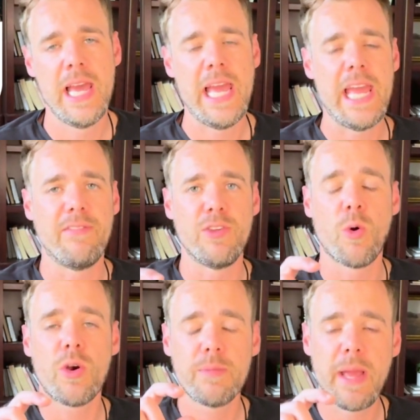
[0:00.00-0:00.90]
if
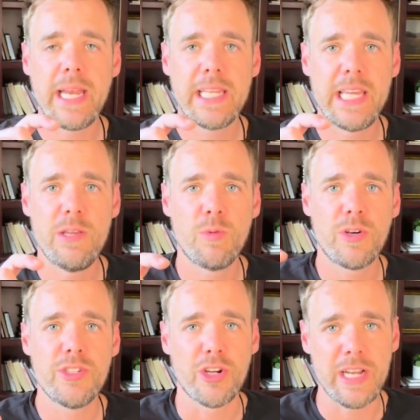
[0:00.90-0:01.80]
your main
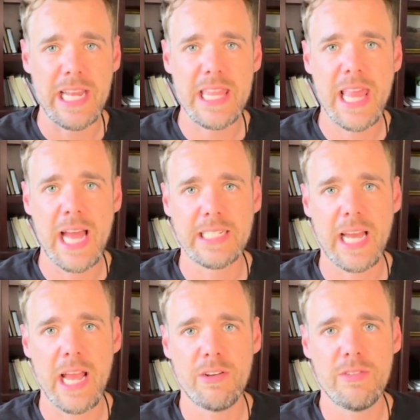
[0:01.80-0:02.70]
keywords are in that
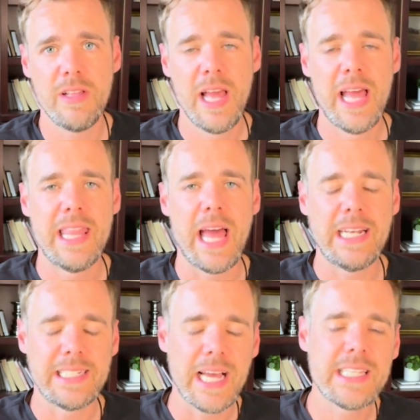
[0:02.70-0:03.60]
title,
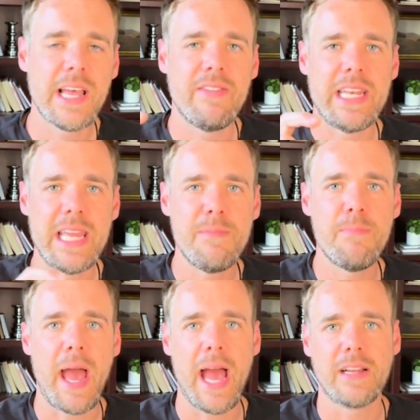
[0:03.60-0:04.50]
that does have an
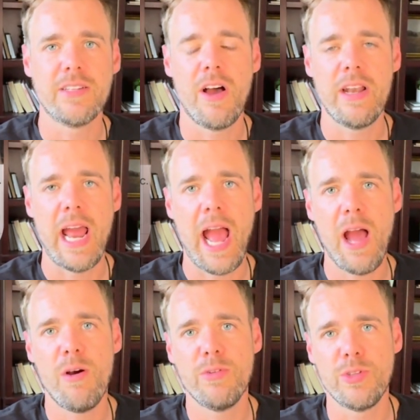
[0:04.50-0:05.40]
impact on
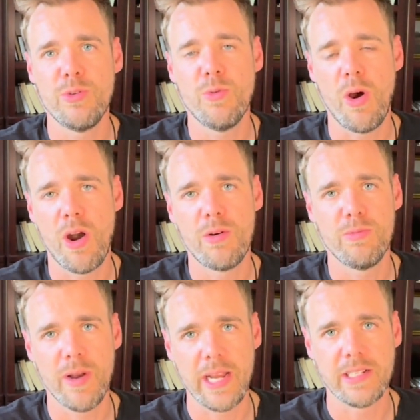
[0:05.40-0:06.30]
how you are
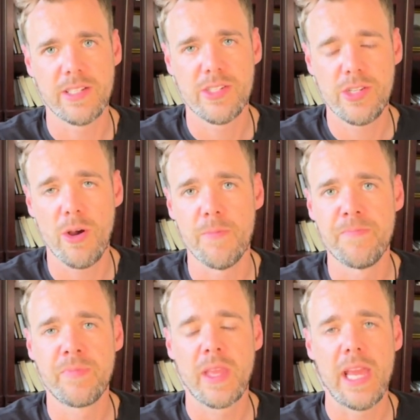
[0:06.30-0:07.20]
ranked. So
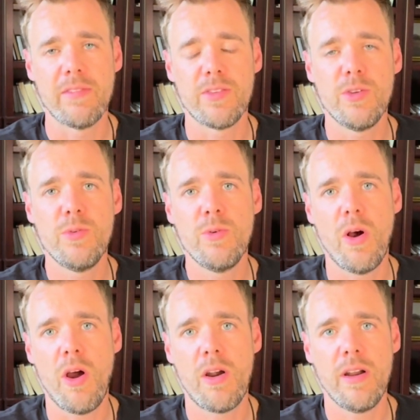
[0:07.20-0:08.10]
if you
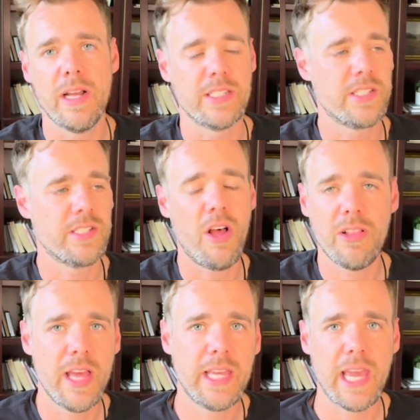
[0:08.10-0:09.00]
are a Salt
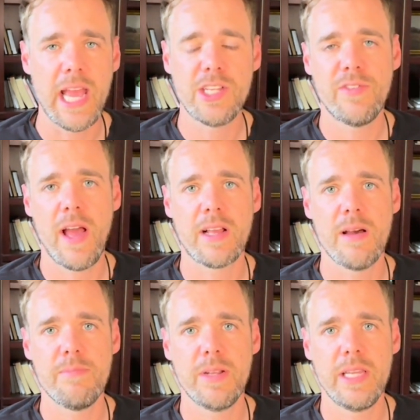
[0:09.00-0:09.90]
Lake HVAC
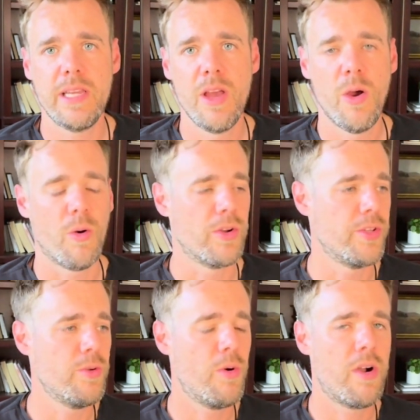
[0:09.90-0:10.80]
company or
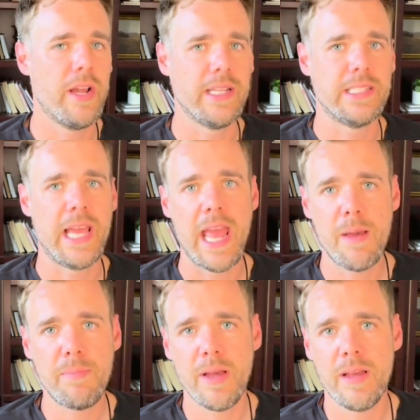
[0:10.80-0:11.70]
you are a
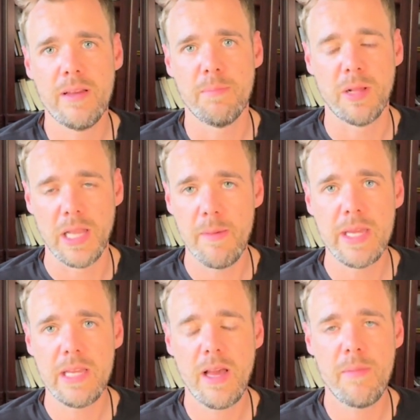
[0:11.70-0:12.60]
Tampa
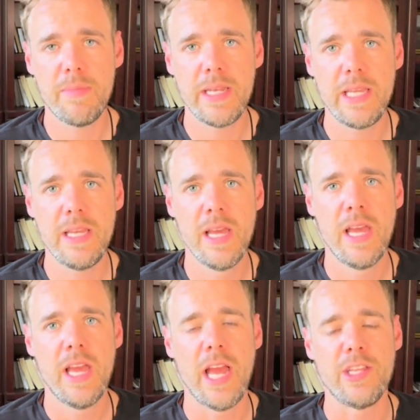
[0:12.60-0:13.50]
plumbing company
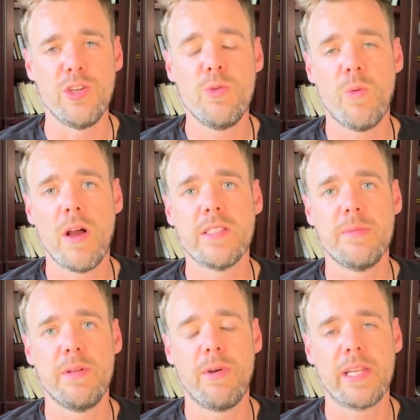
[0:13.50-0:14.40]
and you want to
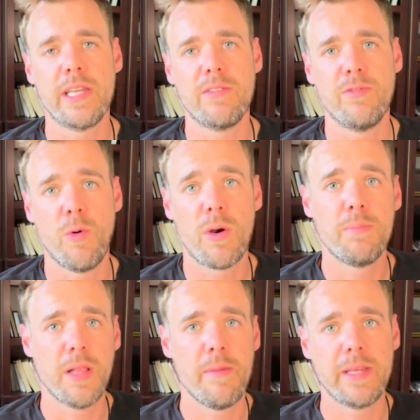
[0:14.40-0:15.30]
be ranking for
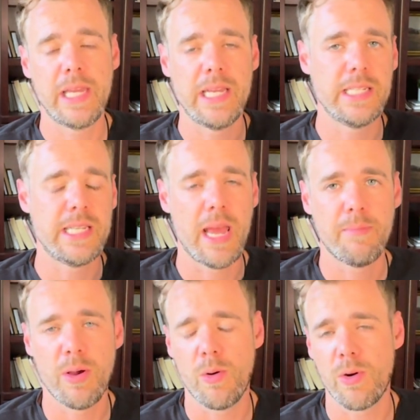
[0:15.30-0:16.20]
plumbing in
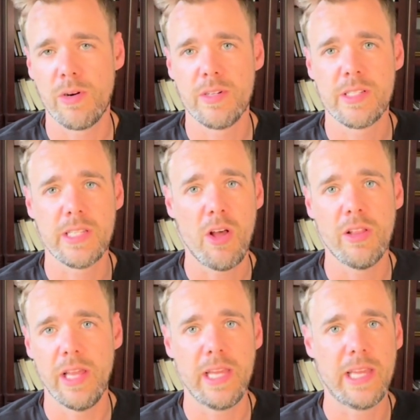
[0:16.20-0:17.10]
Tampa or
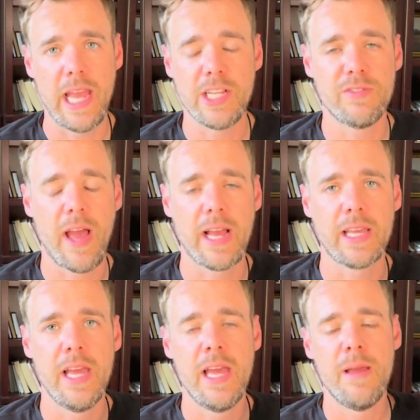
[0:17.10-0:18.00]
Salt Lake HVAC,
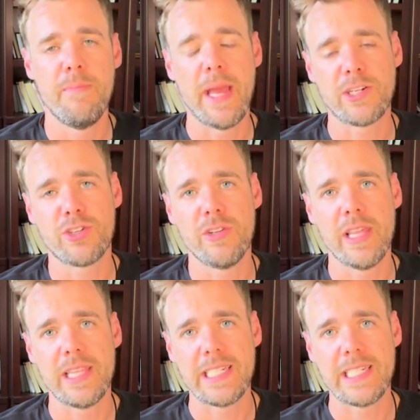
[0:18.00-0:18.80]
make sure that the